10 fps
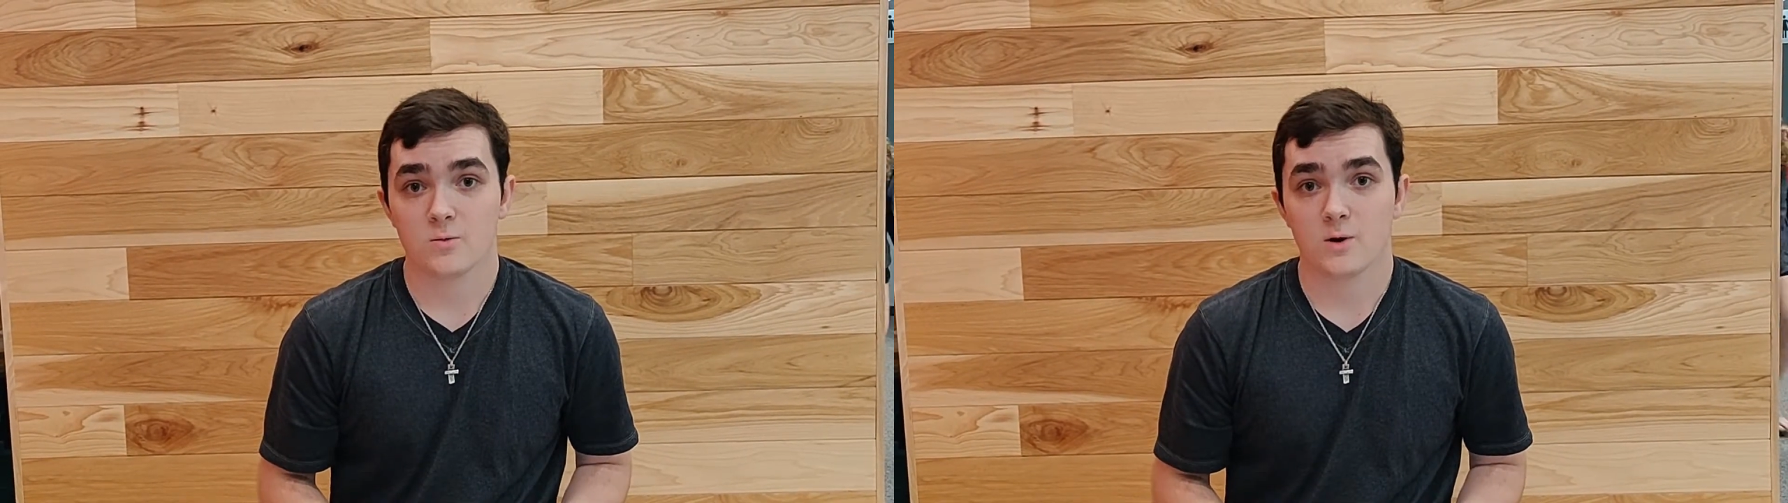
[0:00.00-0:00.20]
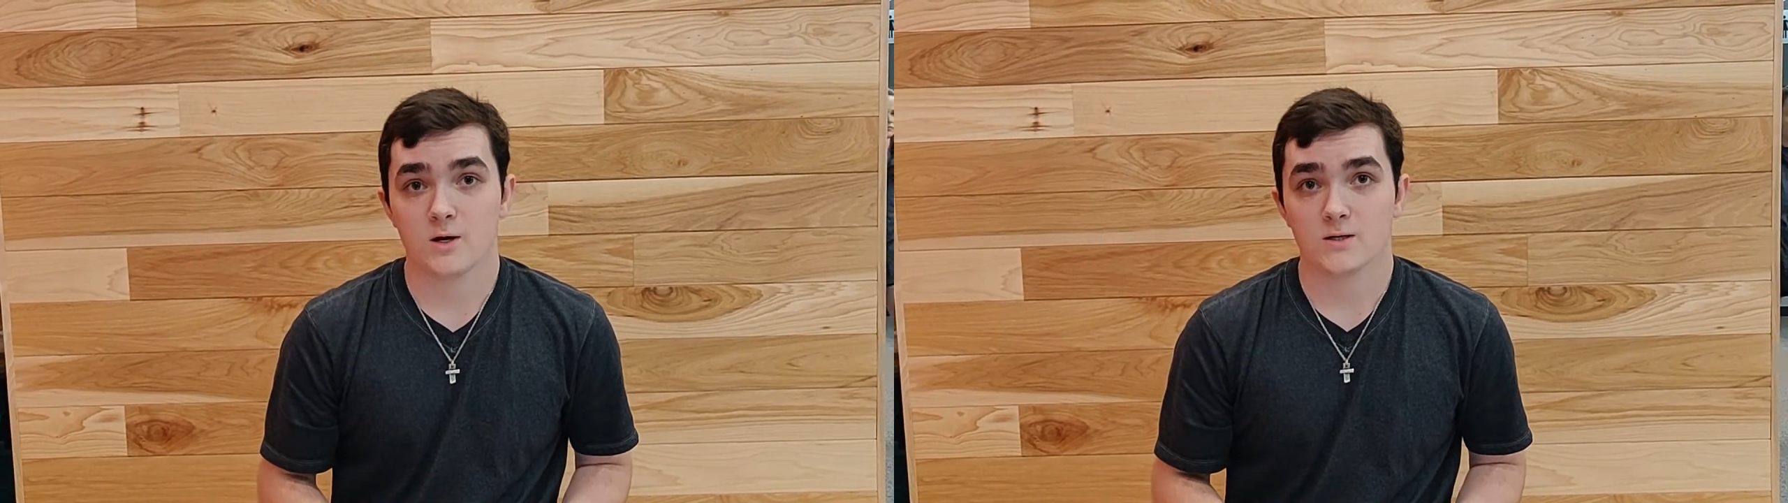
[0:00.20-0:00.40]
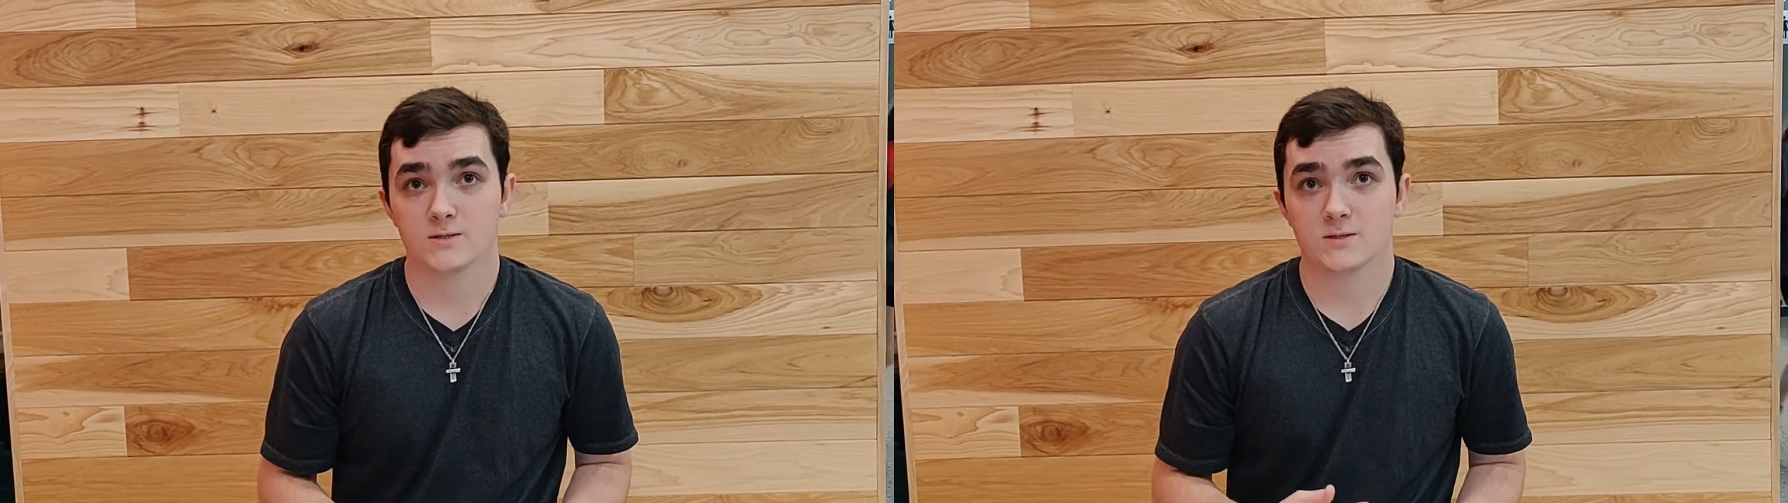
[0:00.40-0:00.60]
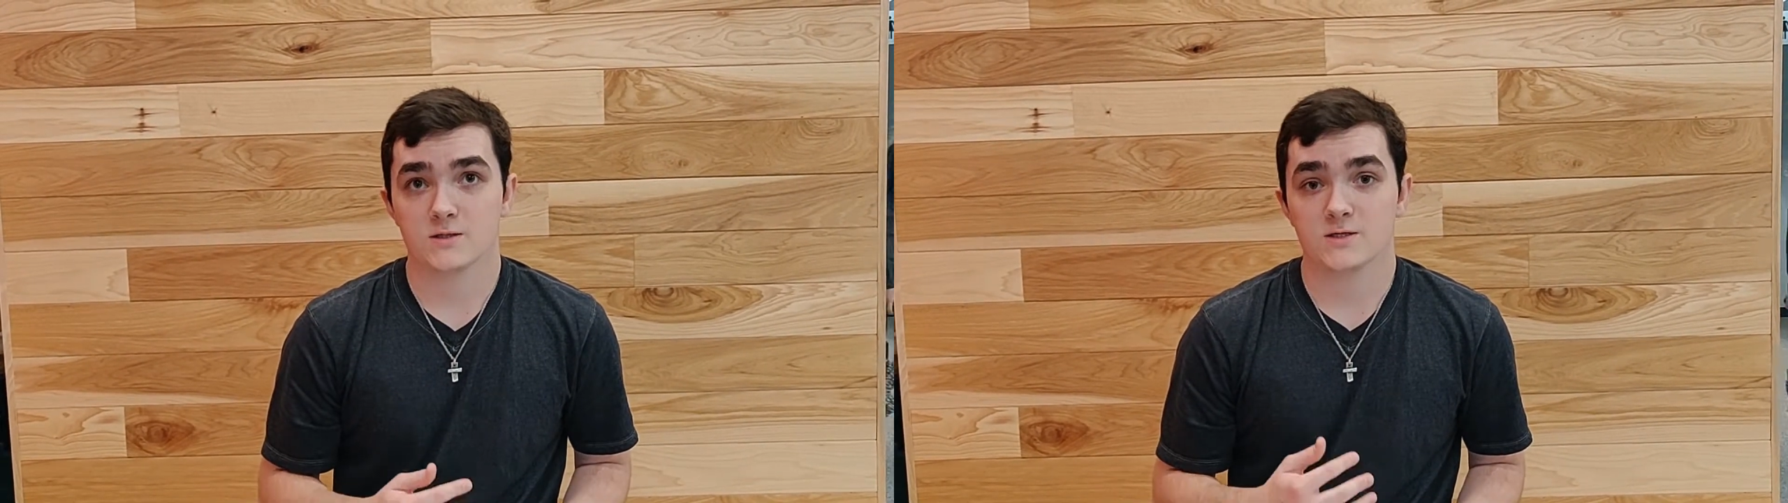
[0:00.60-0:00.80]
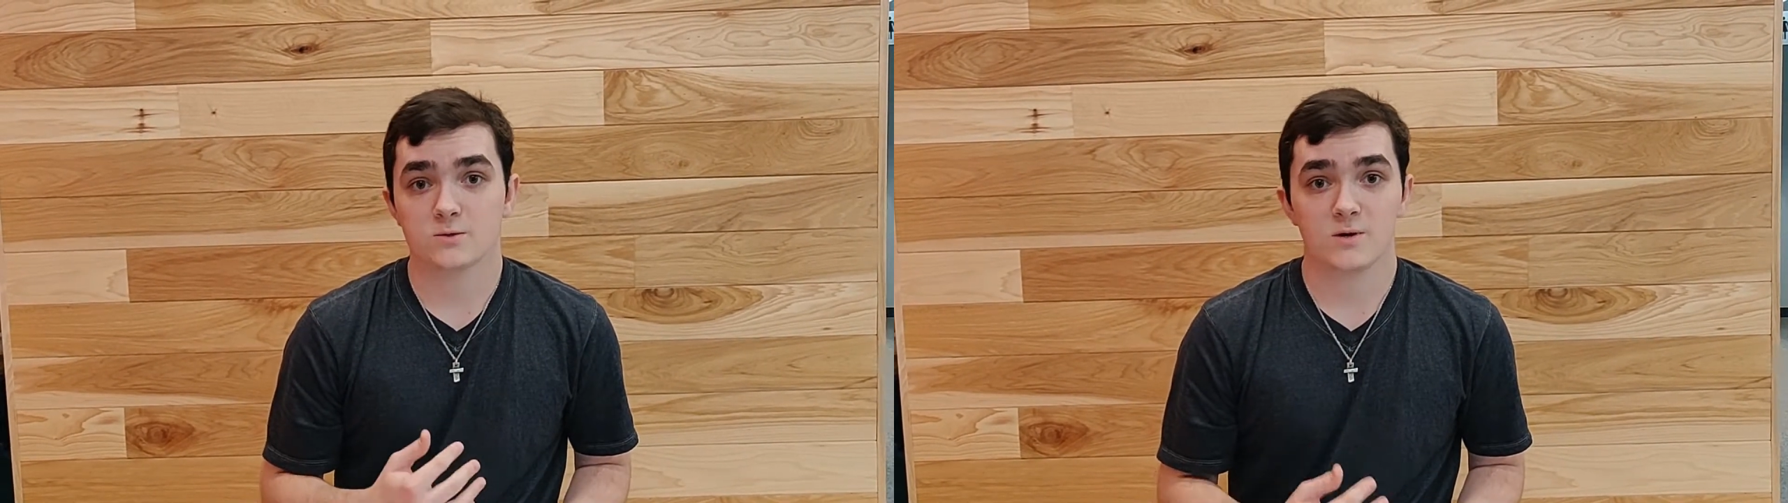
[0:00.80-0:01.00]
whereas the
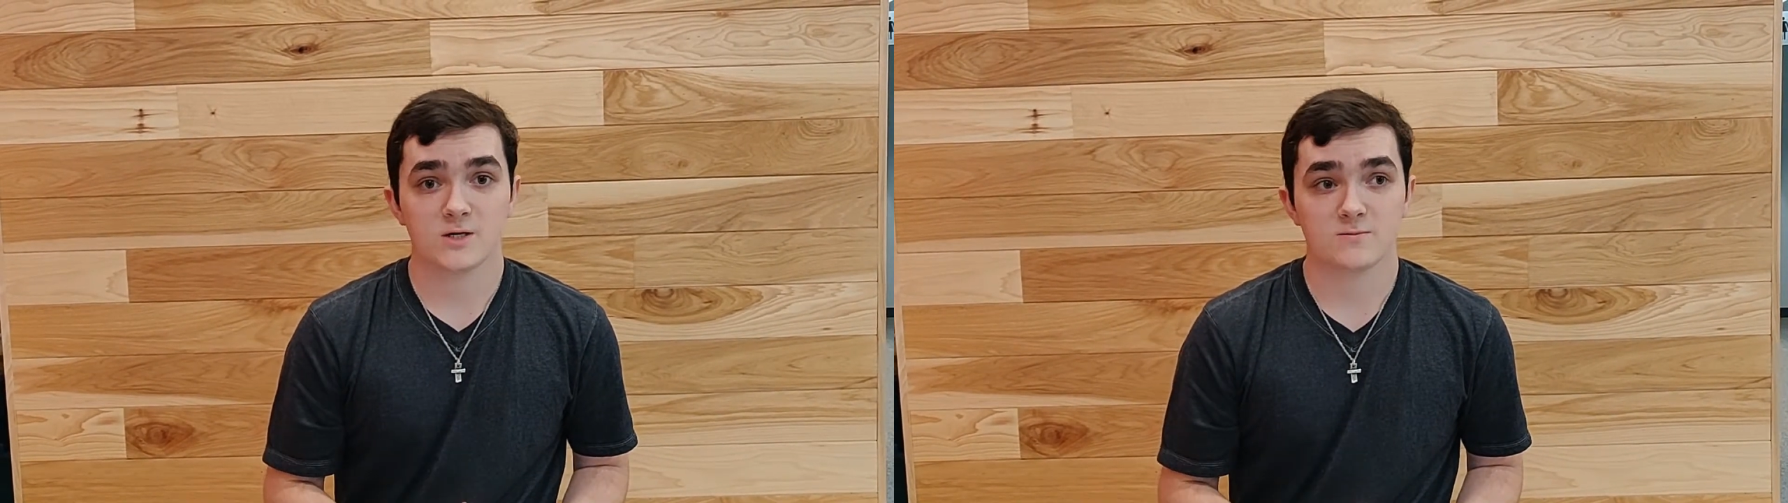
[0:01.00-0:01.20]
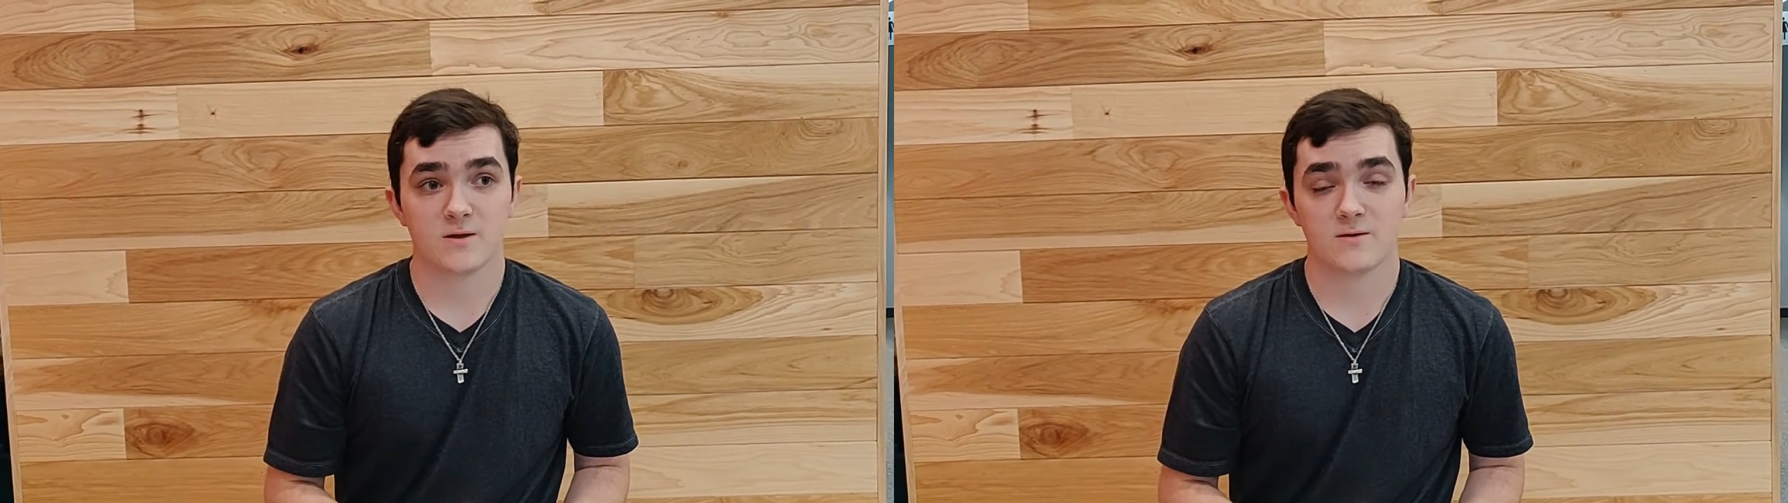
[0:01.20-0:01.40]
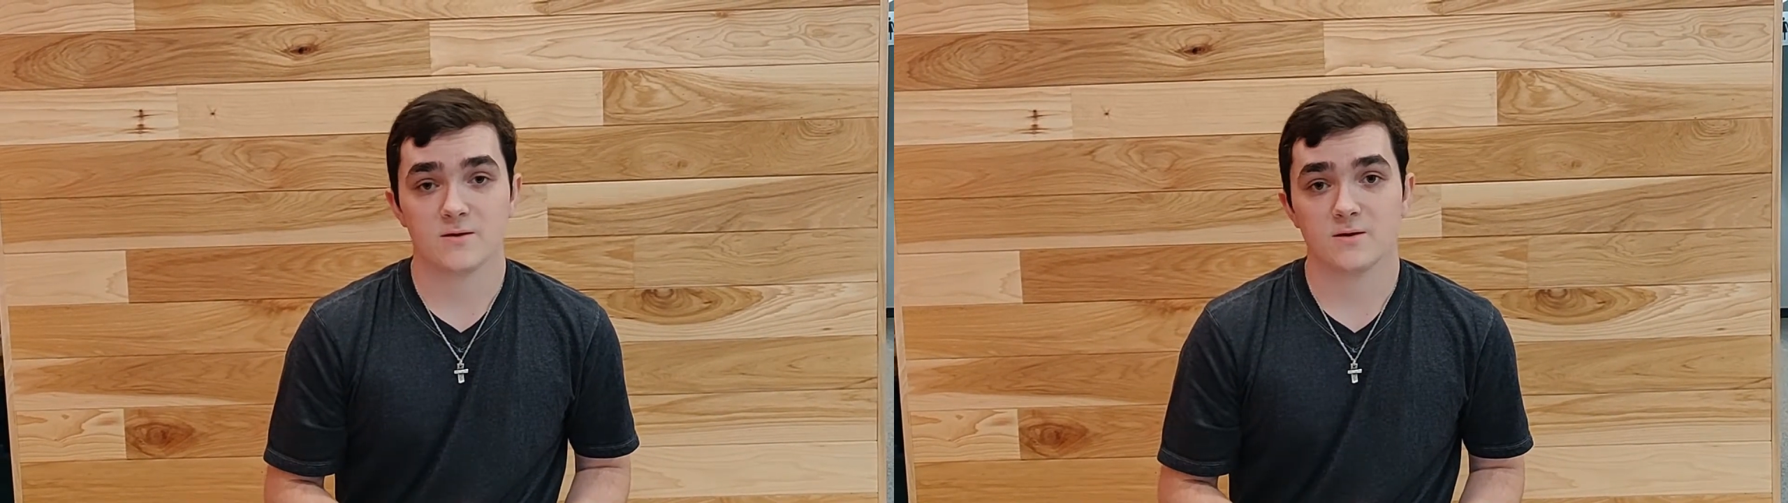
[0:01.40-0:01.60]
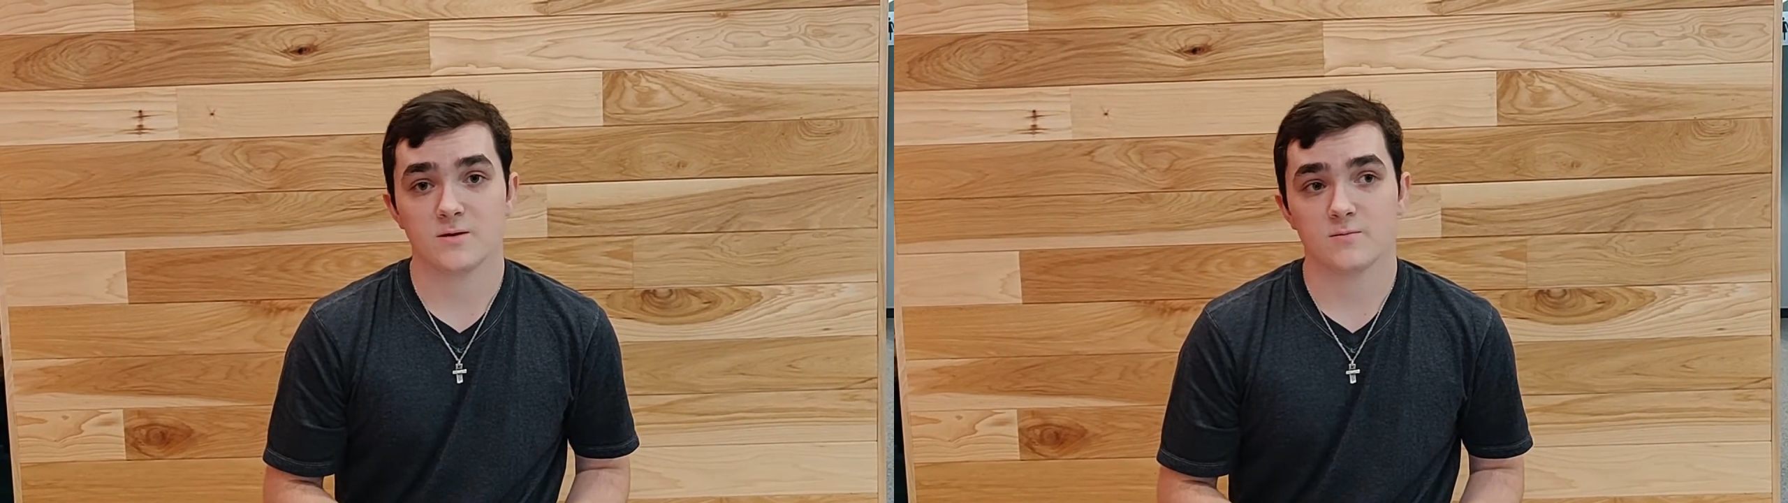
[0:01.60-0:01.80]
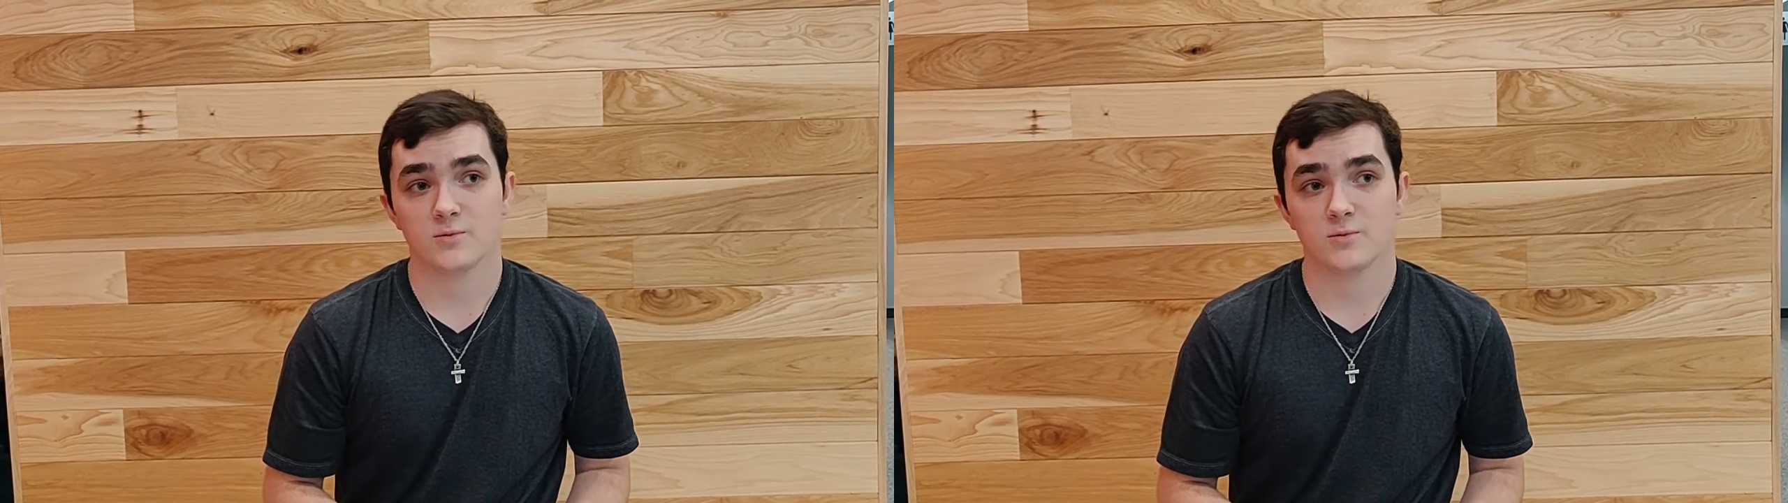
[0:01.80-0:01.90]
least squares method